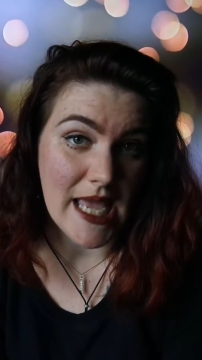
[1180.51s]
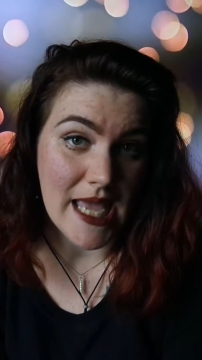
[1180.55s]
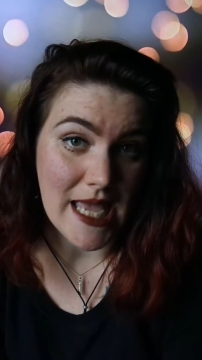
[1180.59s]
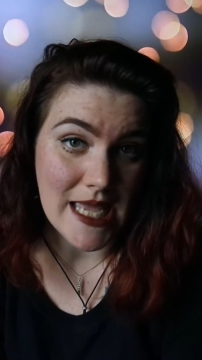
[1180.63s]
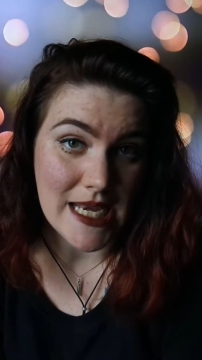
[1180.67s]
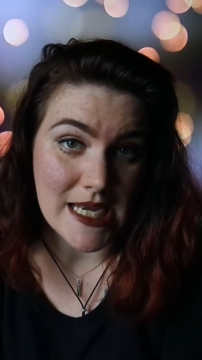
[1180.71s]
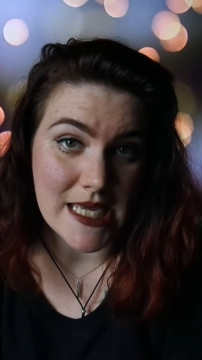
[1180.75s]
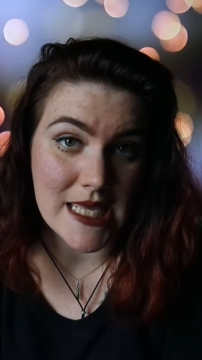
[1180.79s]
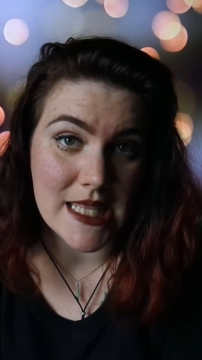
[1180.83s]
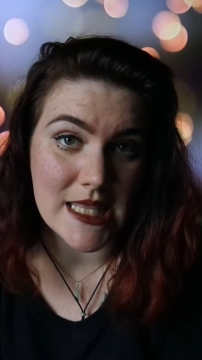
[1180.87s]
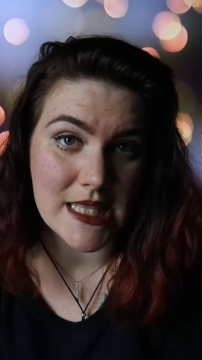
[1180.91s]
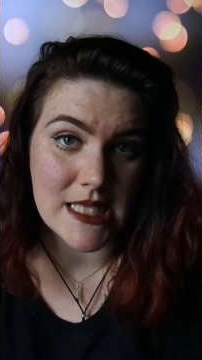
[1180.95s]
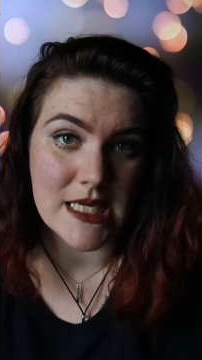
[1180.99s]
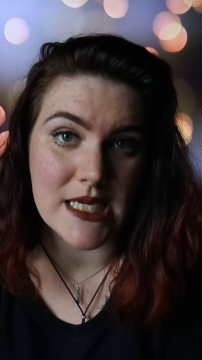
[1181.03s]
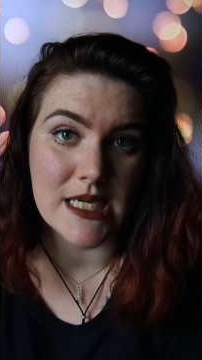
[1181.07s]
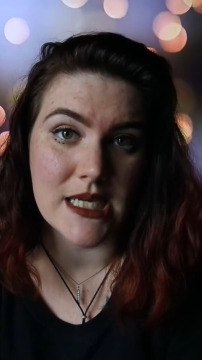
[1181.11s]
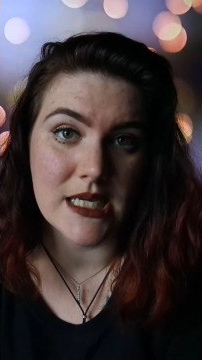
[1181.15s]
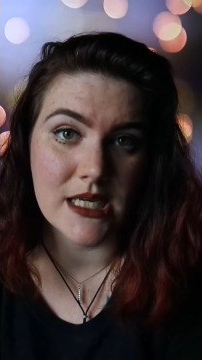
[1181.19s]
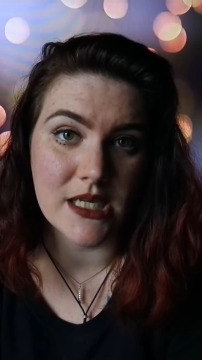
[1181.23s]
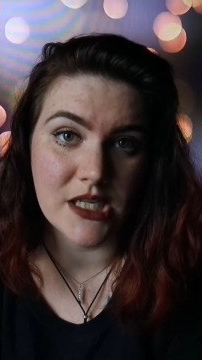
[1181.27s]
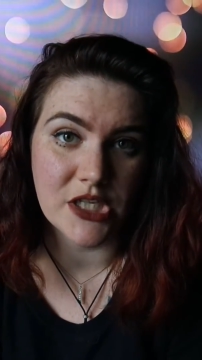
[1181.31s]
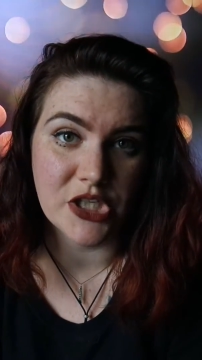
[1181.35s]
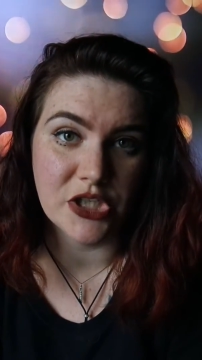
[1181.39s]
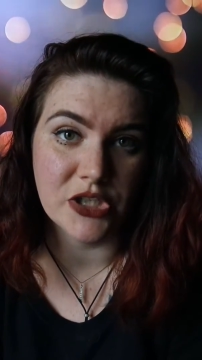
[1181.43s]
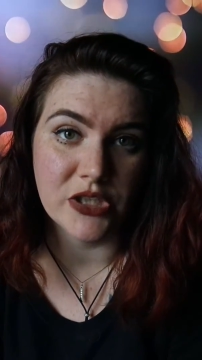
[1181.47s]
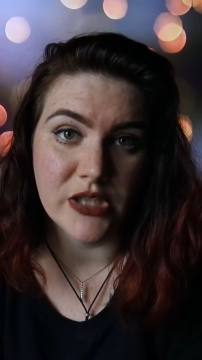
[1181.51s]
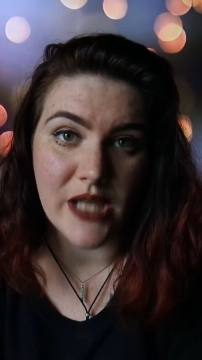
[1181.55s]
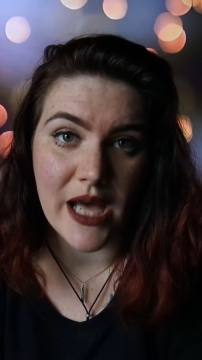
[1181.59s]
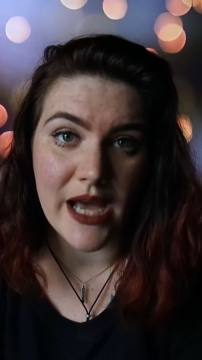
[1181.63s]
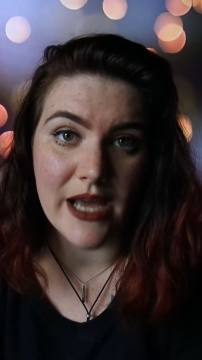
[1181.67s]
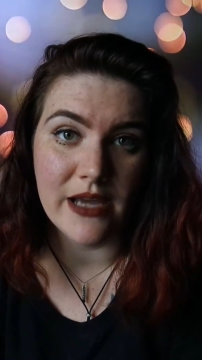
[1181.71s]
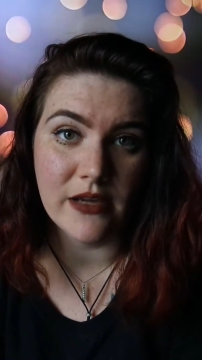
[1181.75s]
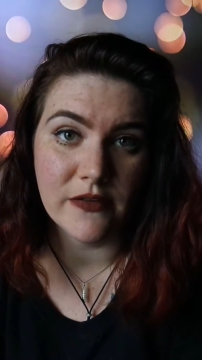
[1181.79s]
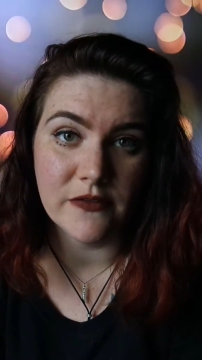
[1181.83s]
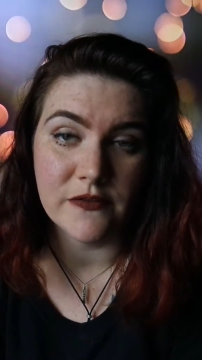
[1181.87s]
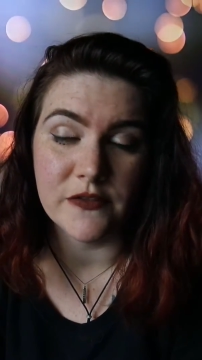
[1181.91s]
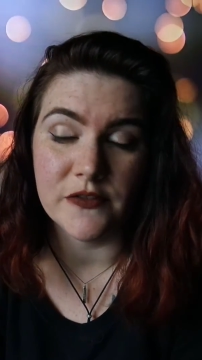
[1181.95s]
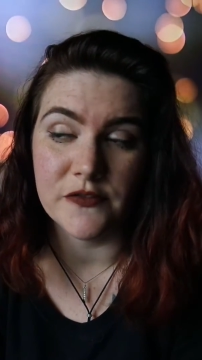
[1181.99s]
anything in your
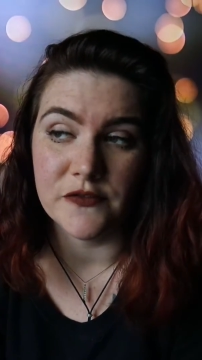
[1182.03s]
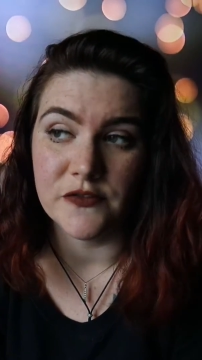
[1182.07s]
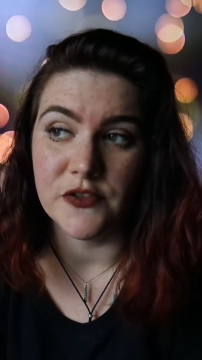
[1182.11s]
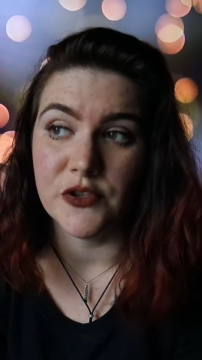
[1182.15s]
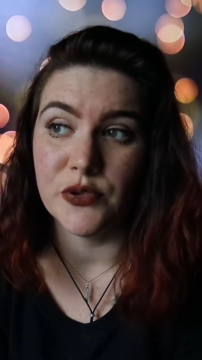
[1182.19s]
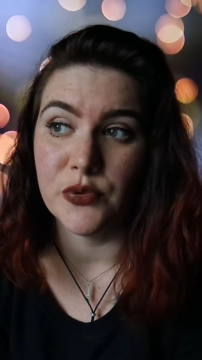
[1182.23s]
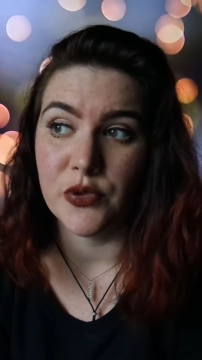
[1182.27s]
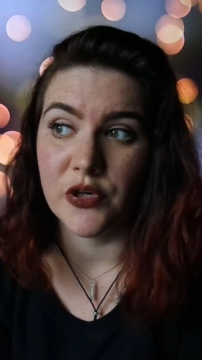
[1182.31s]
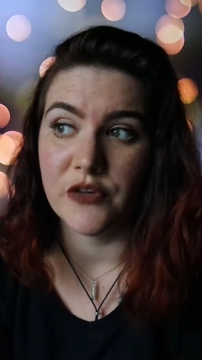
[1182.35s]
life if you